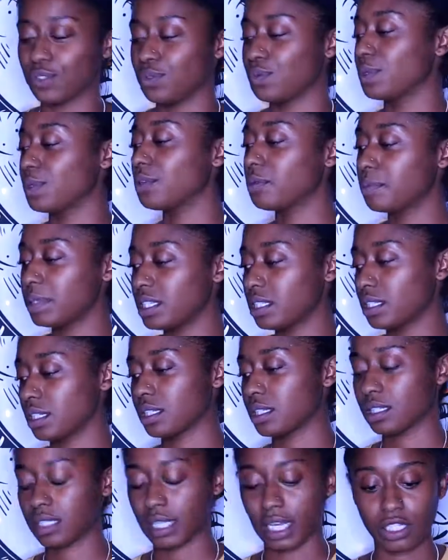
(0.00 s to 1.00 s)
You will be
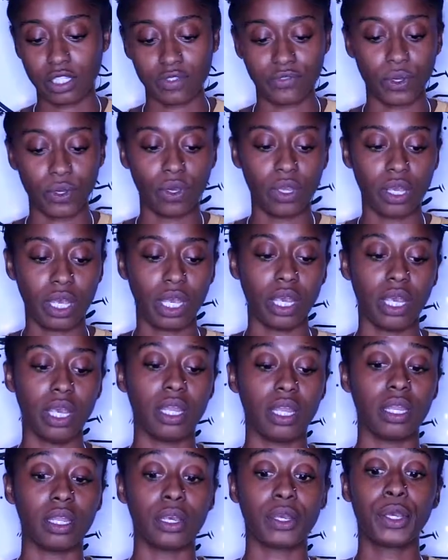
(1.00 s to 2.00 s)
successful
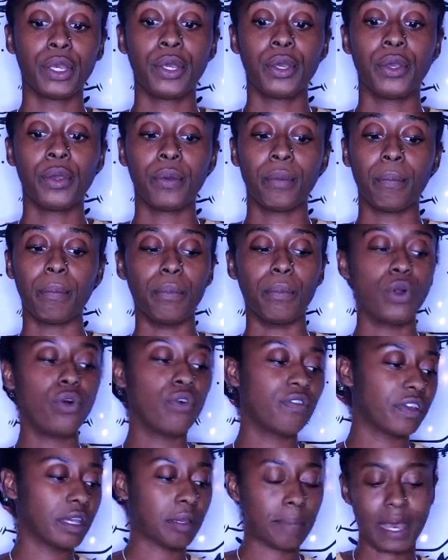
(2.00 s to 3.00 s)
in
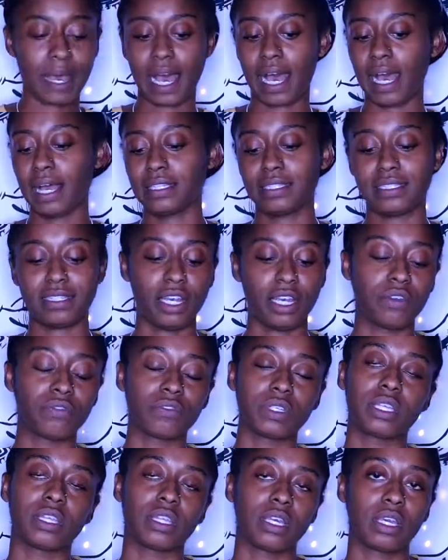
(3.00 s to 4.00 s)
moving past
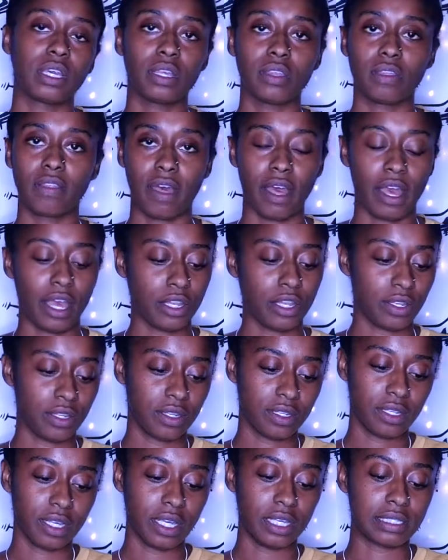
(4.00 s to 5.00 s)
everything that
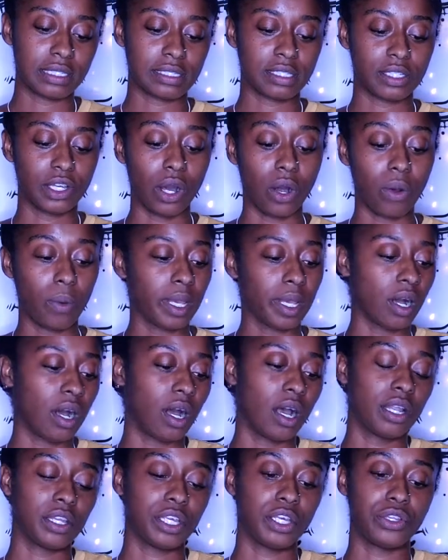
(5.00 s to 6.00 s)
is going
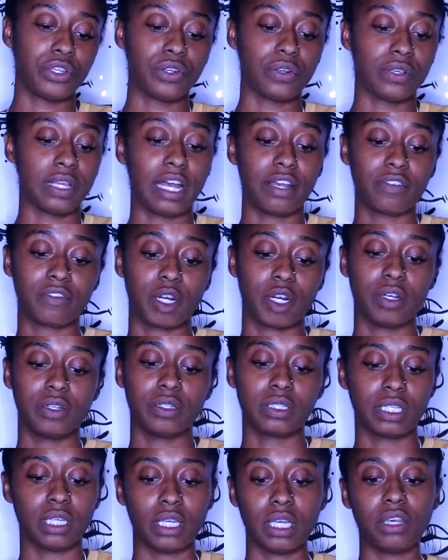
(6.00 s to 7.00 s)
on in your life
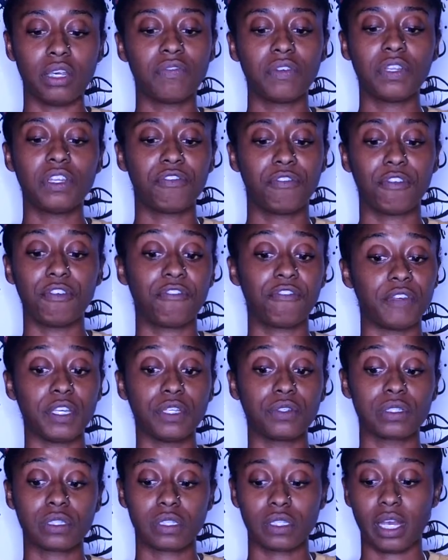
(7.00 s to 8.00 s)
currently, even if it
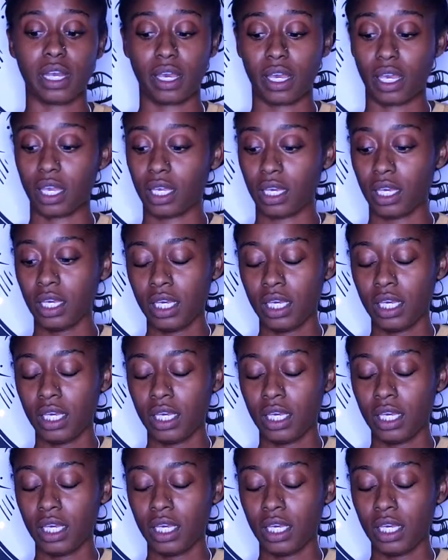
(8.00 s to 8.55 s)
feels like